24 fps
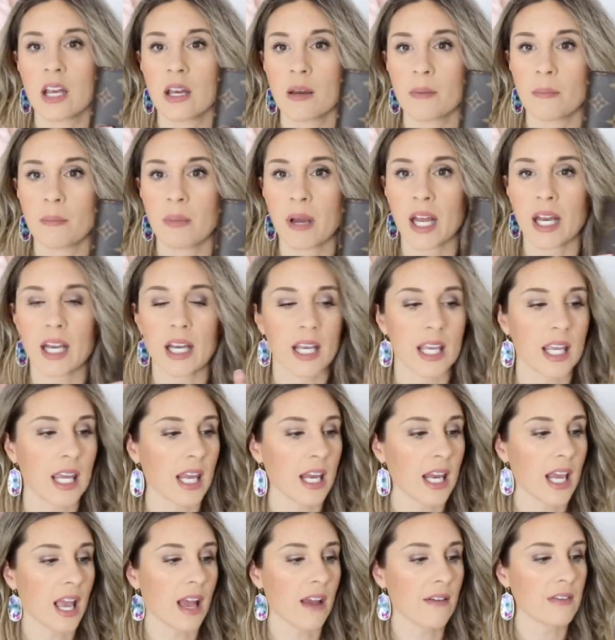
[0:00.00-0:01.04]
But
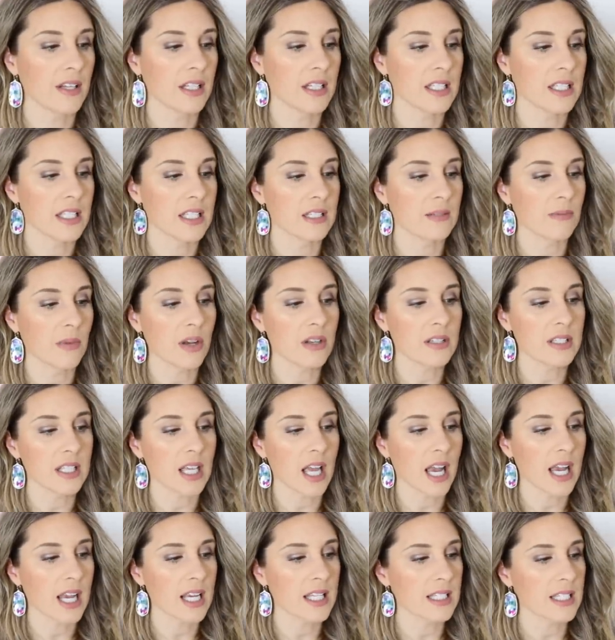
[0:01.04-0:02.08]
again, I have it in the small
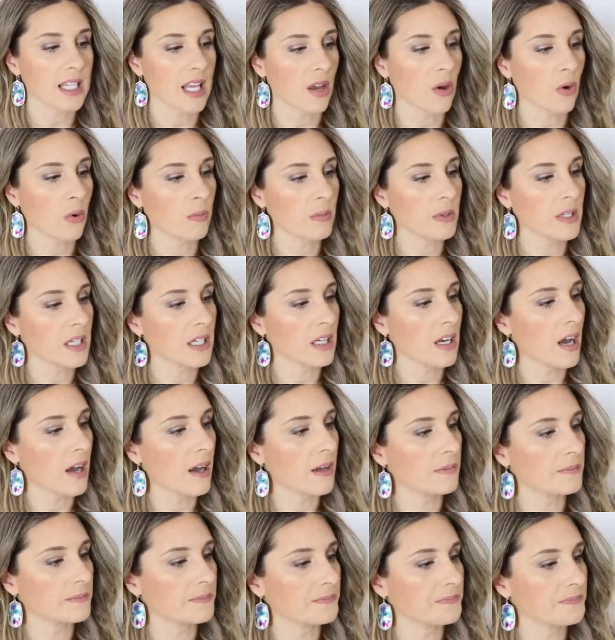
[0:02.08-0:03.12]
size. I open it
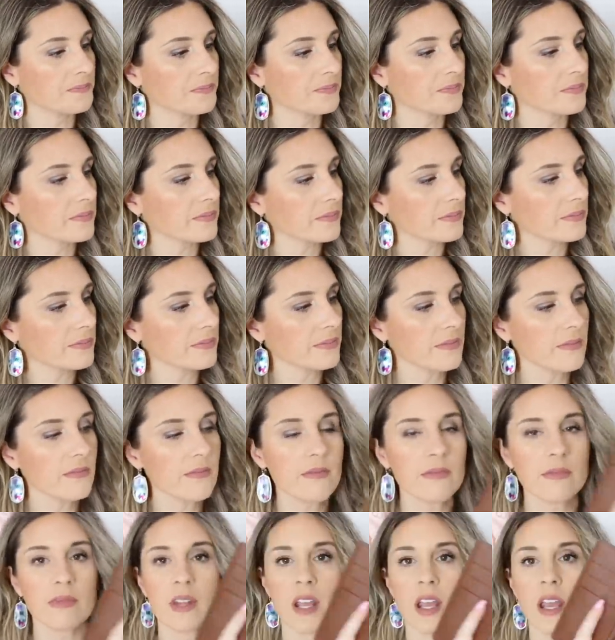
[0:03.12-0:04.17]
up
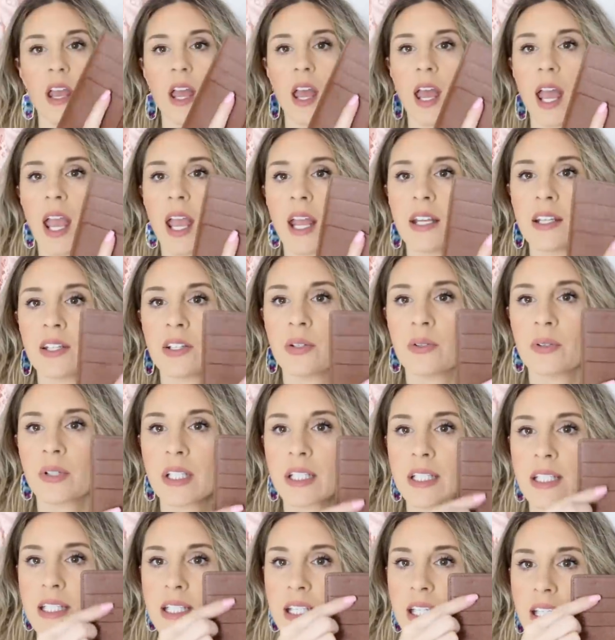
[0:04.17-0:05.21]
and you
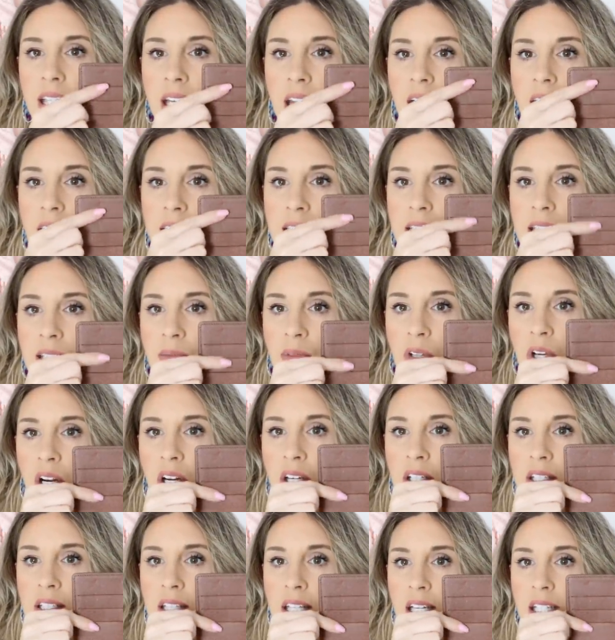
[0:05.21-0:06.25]
can see it has some
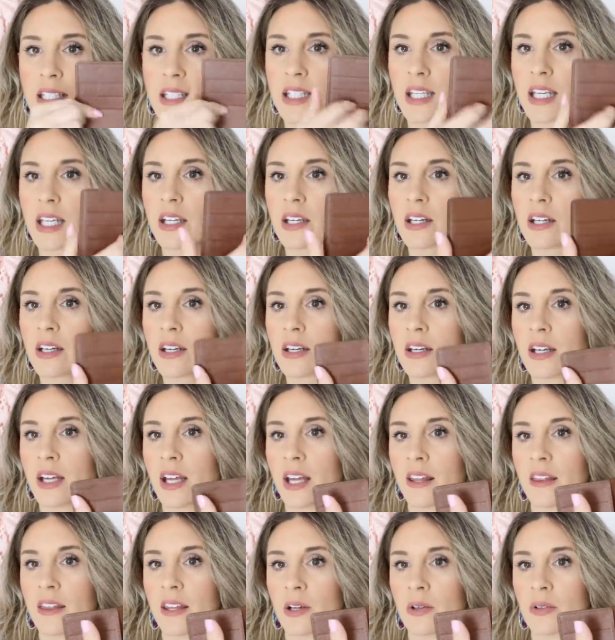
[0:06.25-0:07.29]
card slots here,
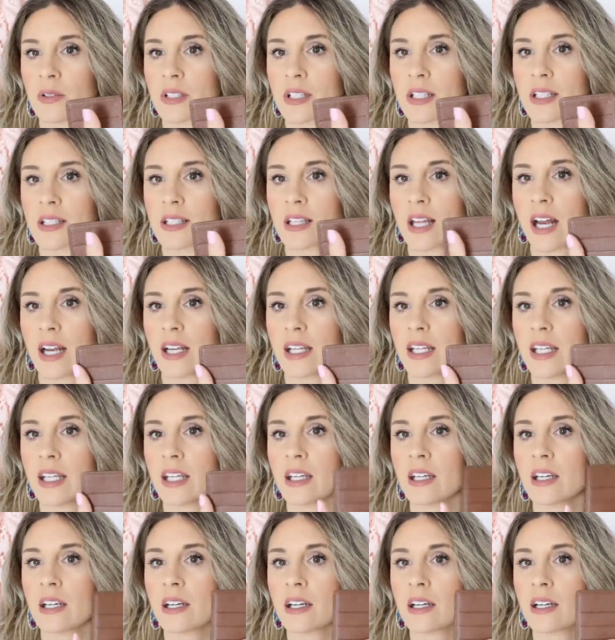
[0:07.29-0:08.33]
there was a slot
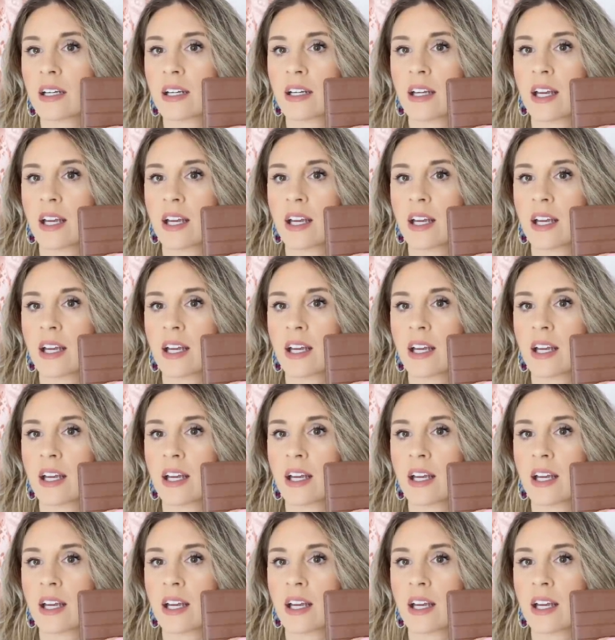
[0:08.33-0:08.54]
here.